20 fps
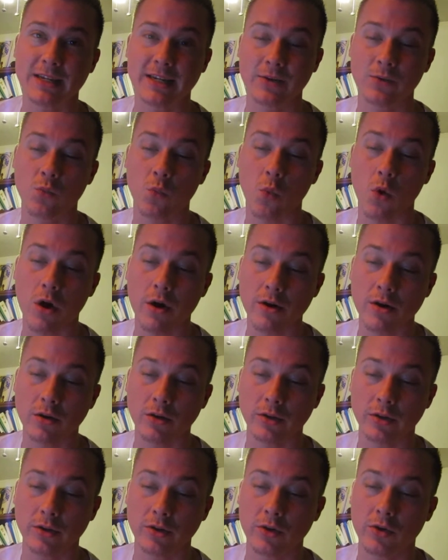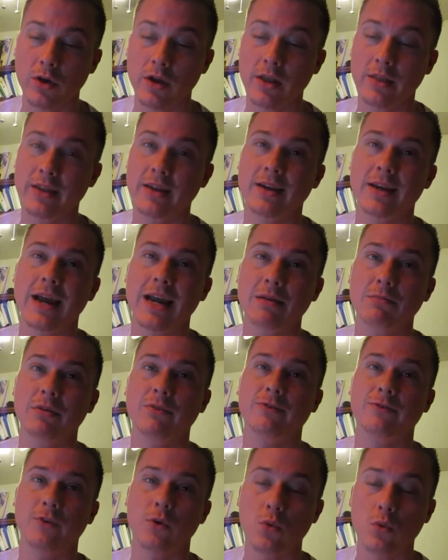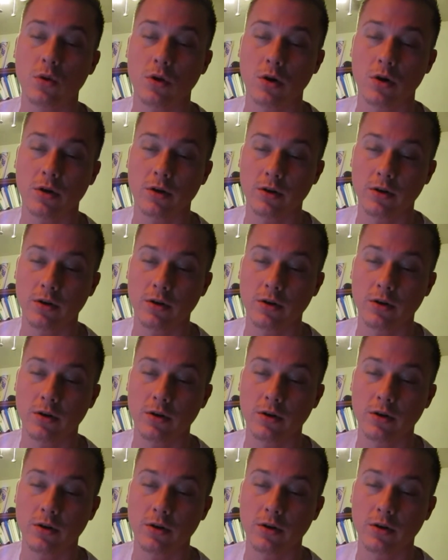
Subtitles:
in Waterloo the night before.